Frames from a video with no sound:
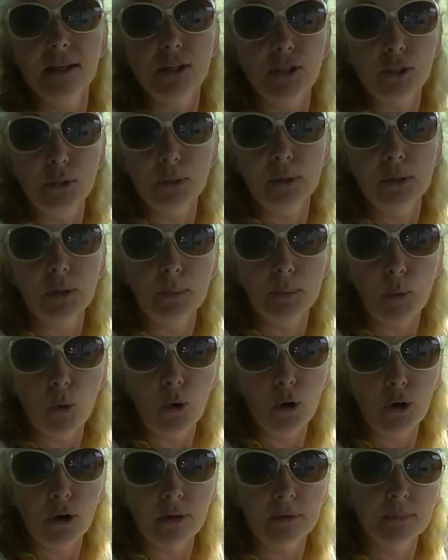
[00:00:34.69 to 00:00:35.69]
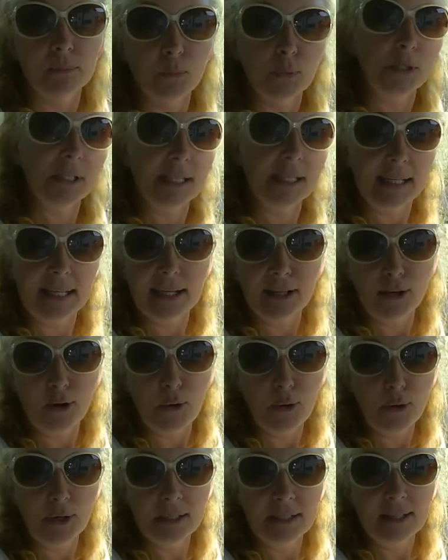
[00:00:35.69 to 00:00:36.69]
do a little more once I get
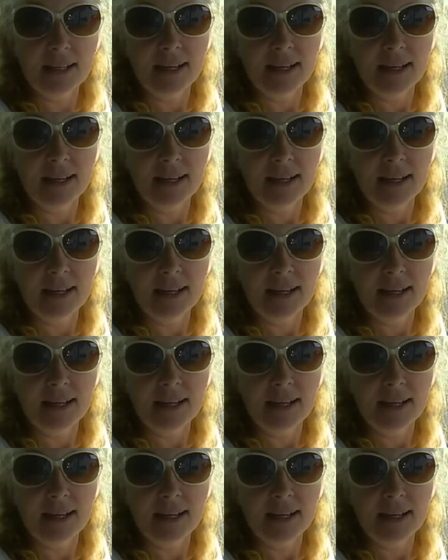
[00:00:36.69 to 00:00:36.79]
going.